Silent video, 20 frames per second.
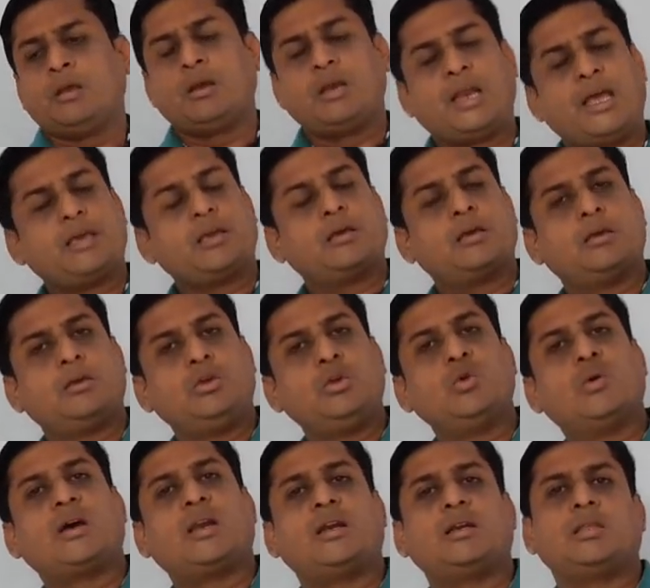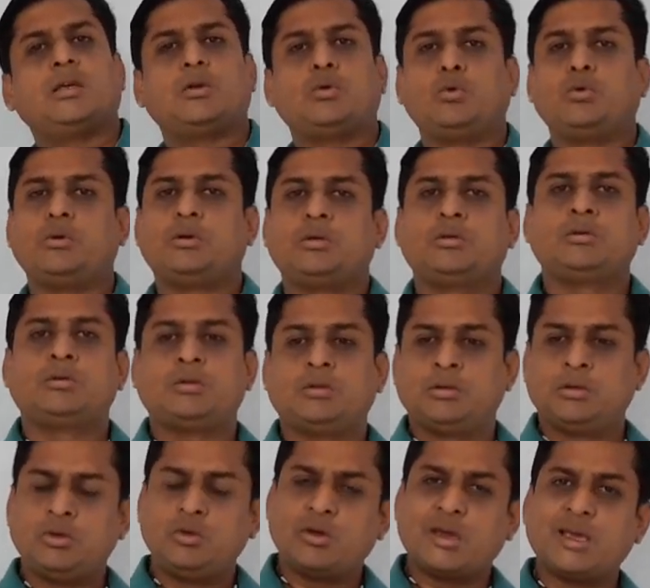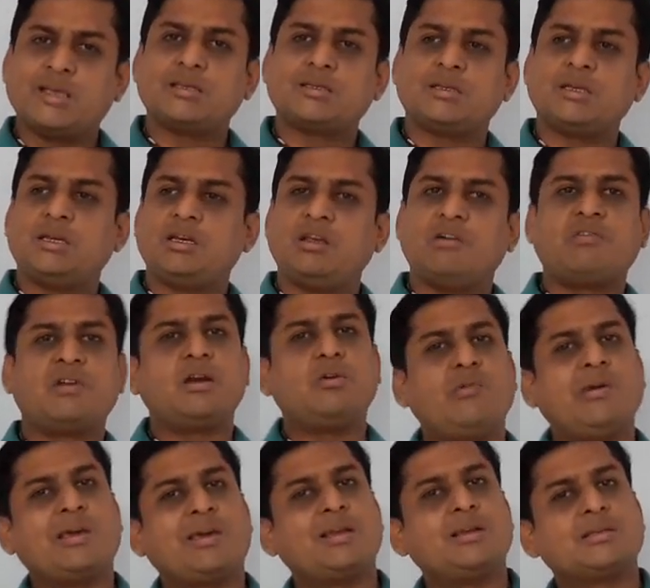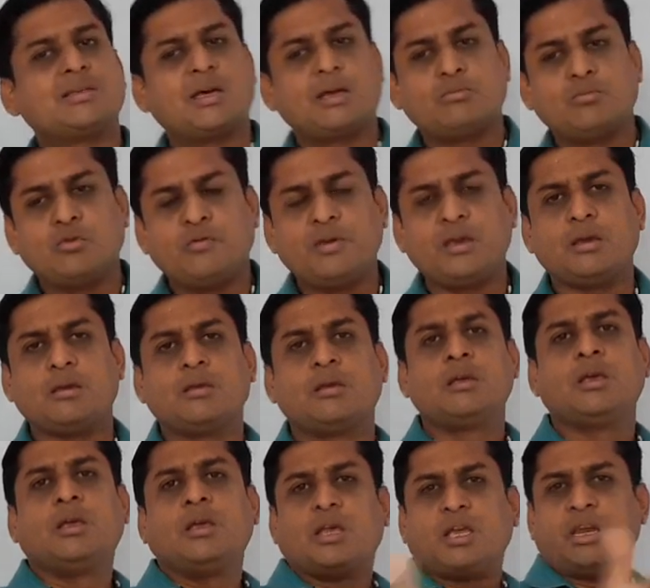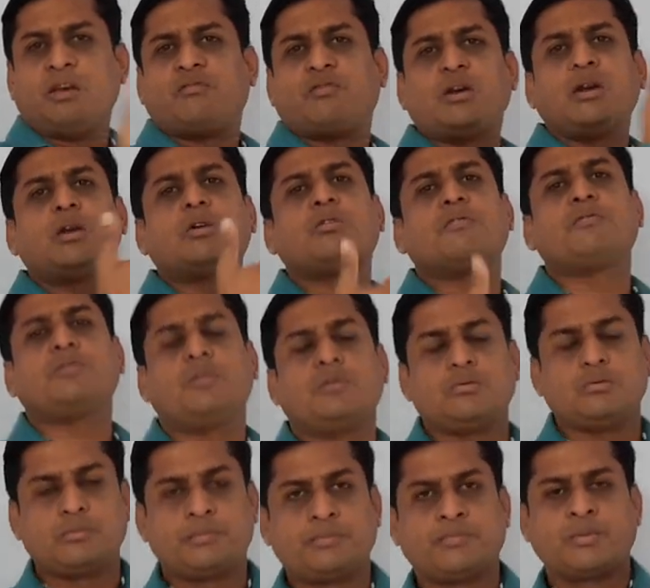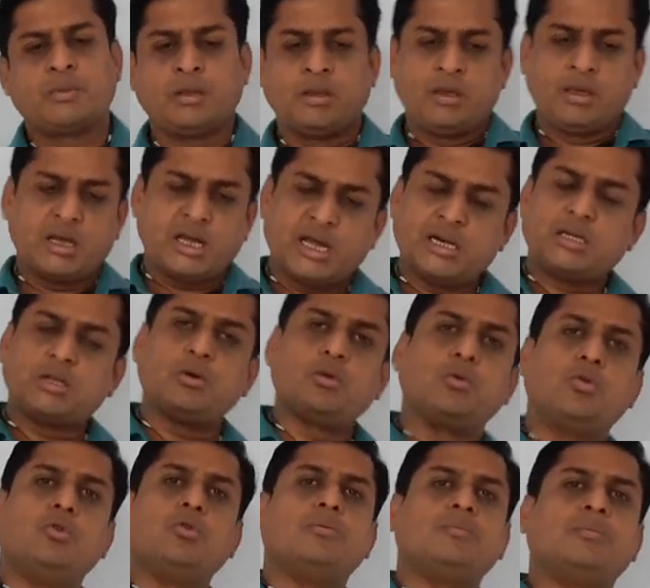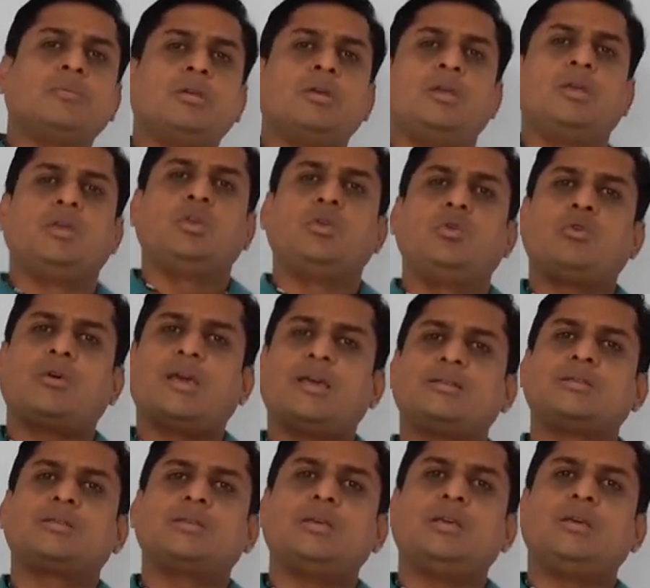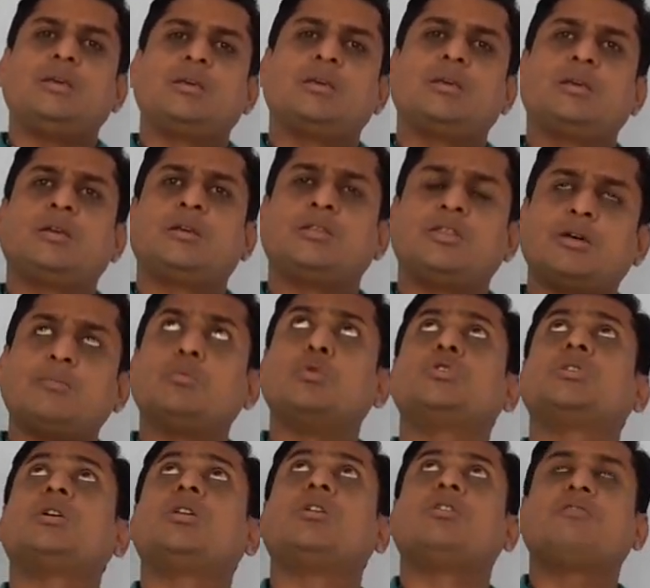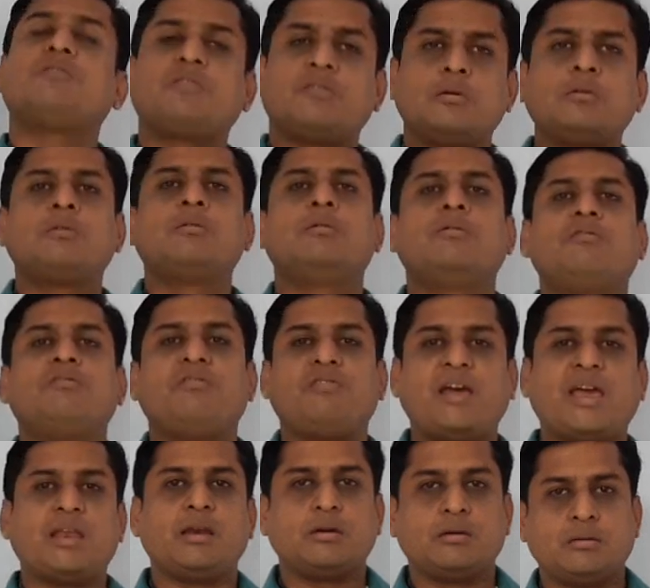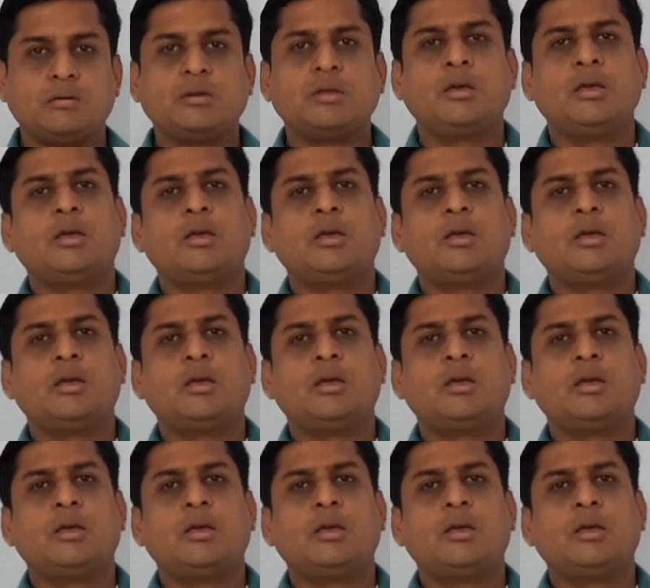Like you are at the road, you can see different vehicles are moving in front of you. At your home, you can see the motion of fan.